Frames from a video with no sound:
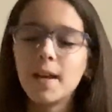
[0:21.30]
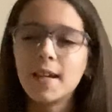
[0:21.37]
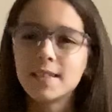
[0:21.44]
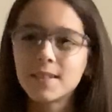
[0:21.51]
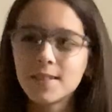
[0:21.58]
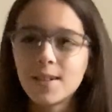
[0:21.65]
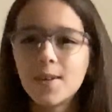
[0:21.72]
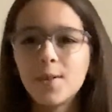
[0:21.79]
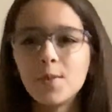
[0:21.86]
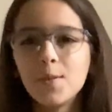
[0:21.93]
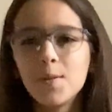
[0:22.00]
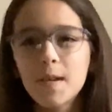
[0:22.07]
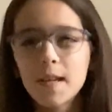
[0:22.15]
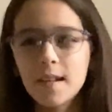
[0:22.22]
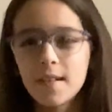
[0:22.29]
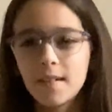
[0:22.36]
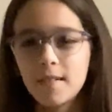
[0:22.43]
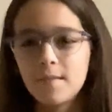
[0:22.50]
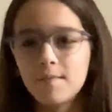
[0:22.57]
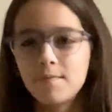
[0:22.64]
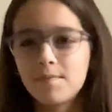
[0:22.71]
So you
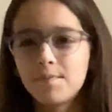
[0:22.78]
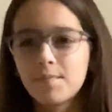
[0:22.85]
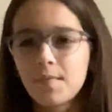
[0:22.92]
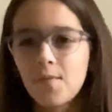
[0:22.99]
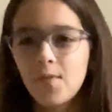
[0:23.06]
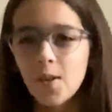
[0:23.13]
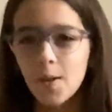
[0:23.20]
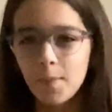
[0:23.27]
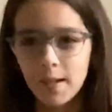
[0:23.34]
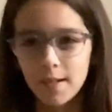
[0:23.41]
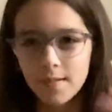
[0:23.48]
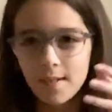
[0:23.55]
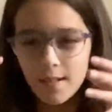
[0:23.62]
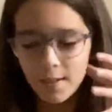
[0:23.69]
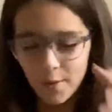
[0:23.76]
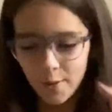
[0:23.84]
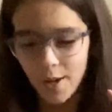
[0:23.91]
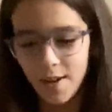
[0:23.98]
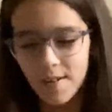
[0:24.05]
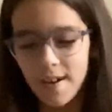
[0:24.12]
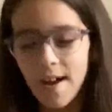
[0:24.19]
can film like
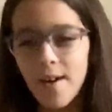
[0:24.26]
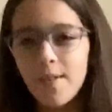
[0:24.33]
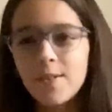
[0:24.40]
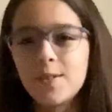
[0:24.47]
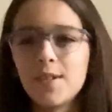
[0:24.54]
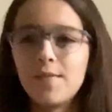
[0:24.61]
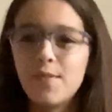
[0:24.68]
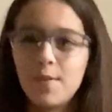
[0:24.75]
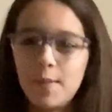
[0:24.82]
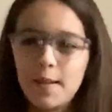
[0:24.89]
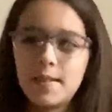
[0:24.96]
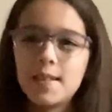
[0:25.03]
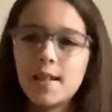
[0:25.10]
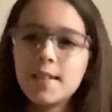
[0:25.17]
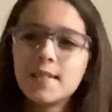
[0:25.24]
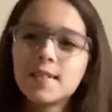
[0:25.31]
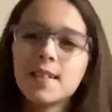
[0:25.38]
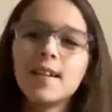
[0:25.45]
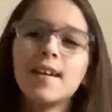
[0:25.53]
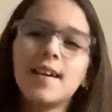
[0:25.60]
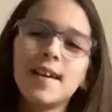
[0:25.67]
looking down, you can film like
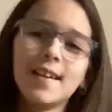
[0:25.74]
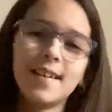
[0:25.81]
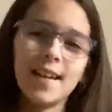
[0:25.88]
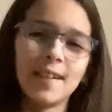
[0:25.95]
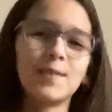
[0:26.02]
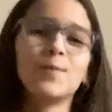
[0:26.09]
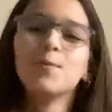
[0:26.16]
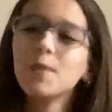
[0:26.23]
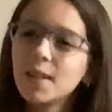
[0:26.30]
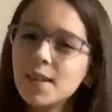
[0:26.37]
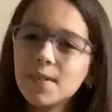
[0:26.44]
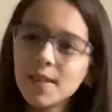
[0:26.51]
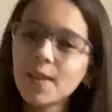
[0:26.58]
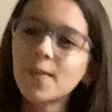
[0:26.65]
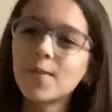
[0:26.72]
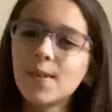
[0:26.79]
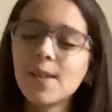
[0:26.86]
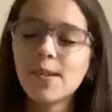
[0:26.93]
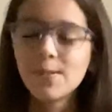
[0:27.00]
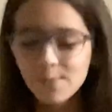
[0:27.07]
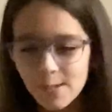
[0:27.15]
this. It's really, really,
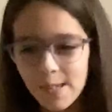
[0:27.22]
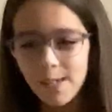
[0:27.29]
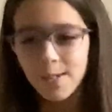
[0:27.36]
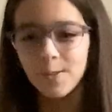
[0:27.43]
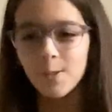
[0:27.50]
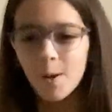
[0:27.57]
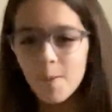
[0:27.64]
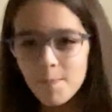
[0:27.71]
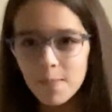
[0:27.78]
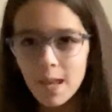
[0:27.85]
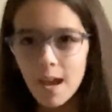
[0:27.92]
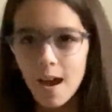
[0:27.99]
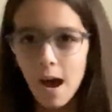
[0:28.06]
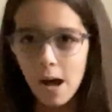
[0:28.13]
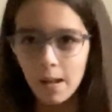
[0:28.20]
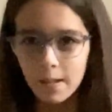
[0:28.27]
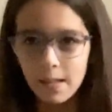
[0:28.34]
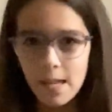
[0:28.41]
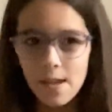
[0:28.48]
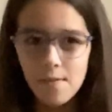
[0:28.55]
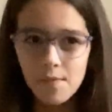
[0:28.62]
really, really cool. I'll
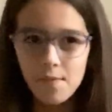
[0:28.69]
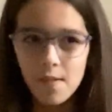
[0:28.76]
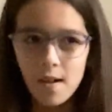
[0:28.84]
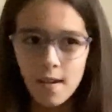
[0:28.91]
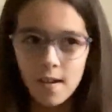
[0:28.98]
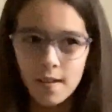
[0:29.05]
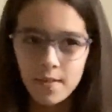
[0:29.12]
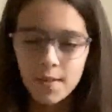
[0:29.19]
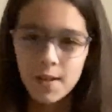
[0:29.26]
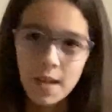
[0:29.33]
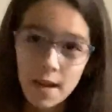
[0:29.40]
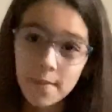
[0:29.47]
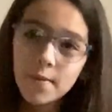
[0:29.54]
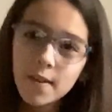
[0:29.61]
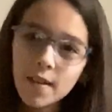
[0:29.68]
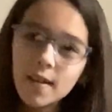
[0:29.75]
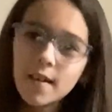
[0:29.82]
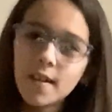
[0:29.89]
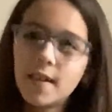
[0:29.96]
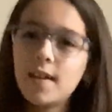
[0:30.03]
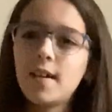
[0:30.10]
leave the name
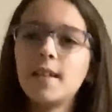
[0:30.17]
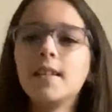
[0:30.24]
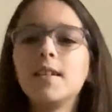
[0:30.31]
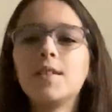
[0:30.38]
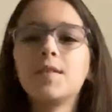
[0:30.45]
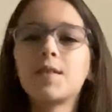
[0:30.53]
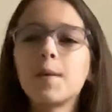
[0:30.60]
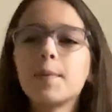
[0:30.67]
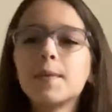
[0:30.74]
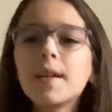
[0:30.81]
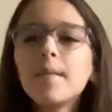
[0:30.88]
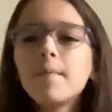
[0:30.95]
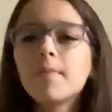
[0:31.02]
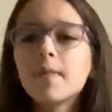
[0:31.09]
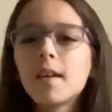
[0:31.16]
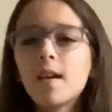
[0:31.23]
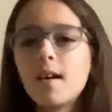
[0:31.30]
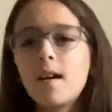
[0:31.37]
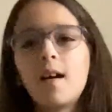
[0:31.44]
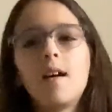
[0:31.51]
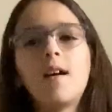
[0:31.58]
in the description.
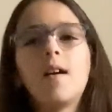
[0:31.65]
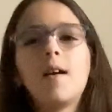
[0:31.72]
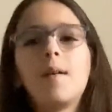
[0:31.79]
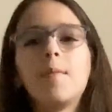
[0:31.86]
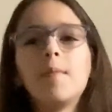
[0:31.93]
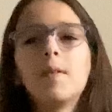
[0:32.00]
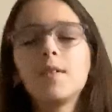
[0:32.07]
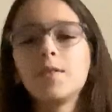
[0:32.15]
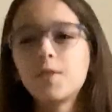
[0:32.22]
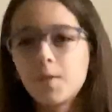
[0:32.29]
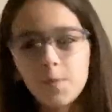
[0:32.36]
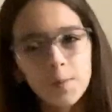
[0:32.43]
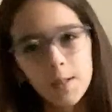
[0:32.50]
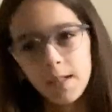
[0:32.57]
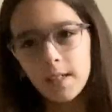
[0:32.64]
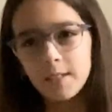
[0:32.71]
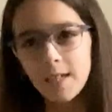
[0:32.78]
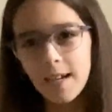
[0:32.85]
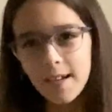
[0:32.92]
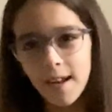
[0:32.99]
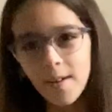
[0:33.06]
You should really
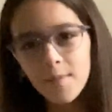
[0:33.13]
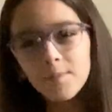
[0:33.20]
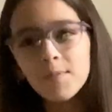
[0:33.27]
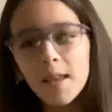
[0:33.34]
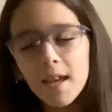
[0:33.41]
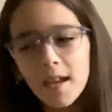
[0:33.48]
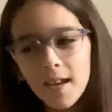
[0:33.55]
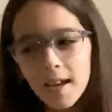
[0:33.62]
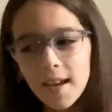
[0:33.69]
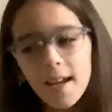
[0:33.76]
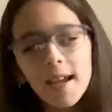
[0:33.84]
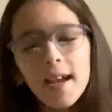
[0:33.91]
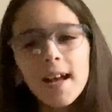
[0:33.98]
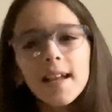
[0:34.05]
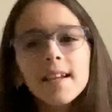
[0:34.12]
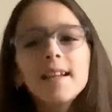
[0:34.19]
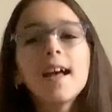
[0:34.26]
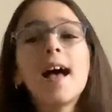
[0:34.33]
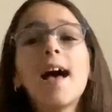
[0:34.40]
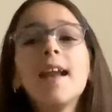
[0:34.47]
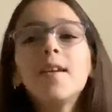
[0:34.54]
check it out. And
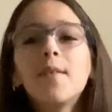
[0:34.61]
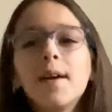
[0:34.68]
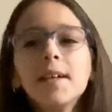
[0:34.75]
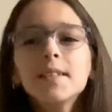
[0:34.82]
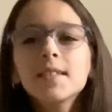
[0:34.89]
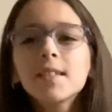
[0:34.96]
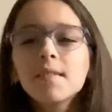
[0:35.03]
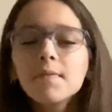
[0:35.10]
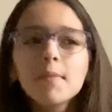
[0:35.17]
anyways,